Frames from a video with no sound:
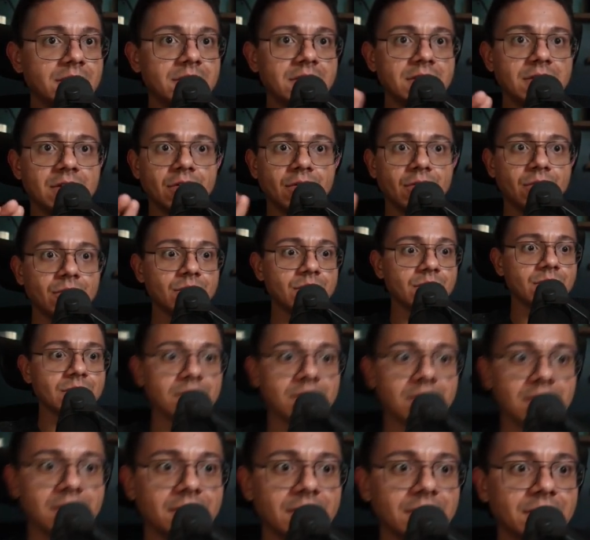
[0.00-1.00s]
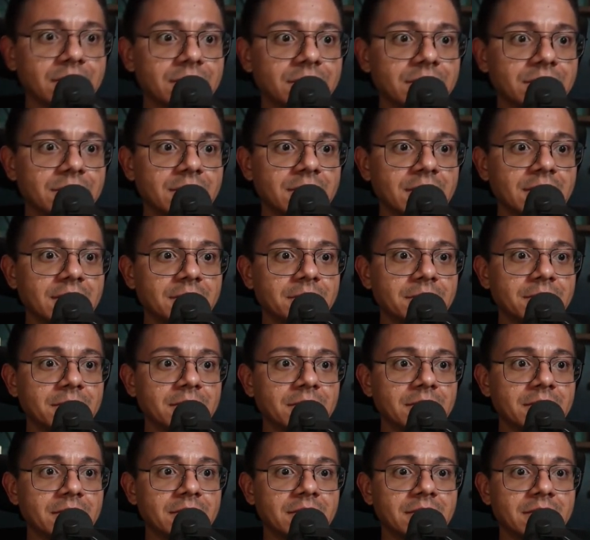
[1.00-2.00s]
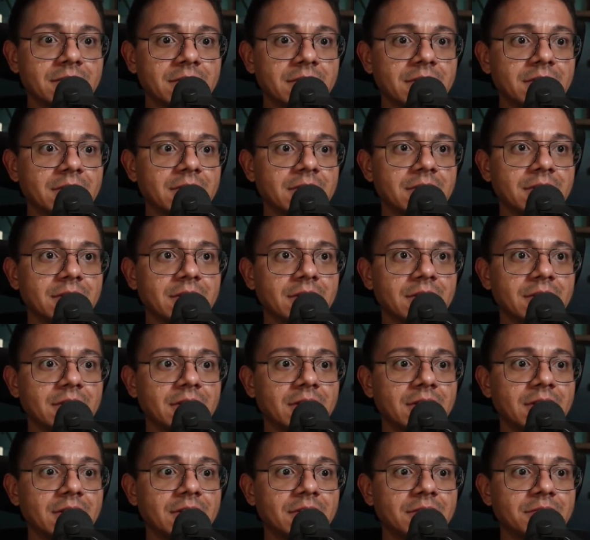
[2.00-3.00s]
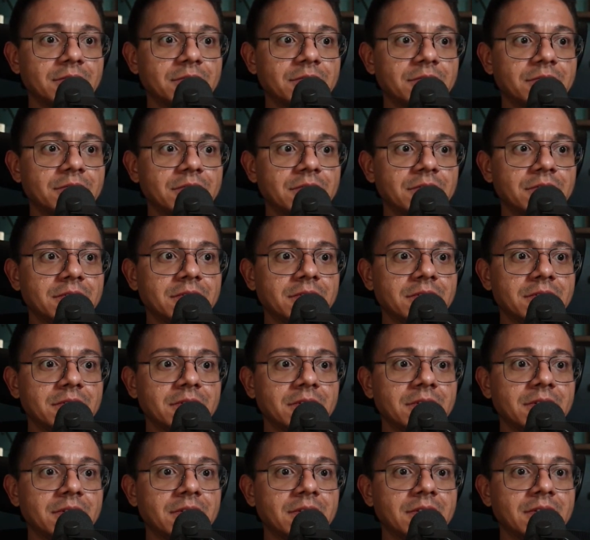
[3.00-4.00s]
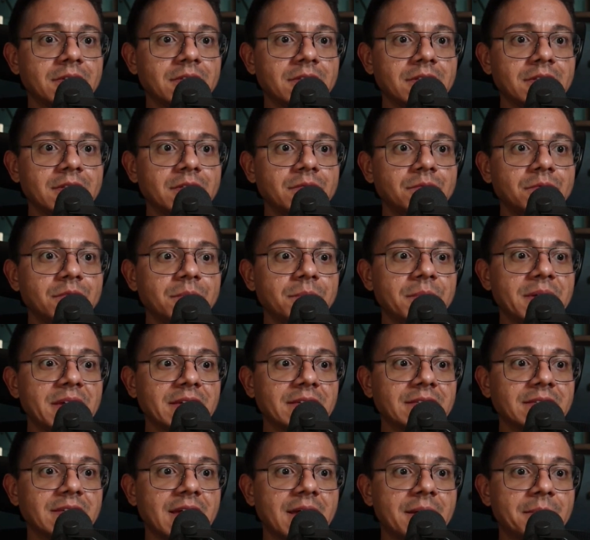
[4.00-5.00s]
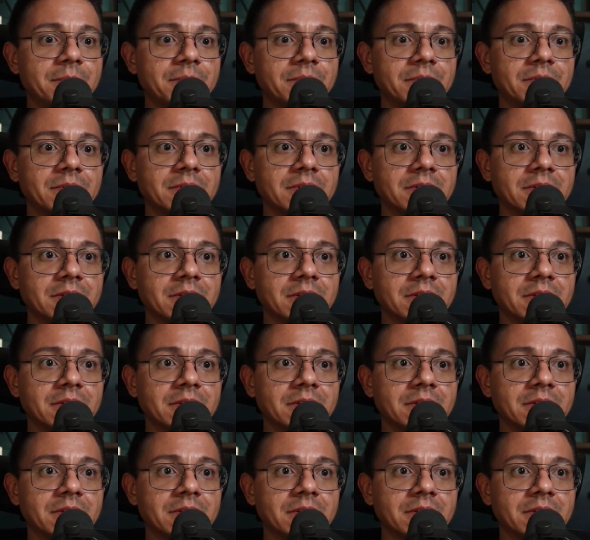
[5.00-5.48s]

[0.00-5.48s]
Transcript: the whole color scheme of the Remix app.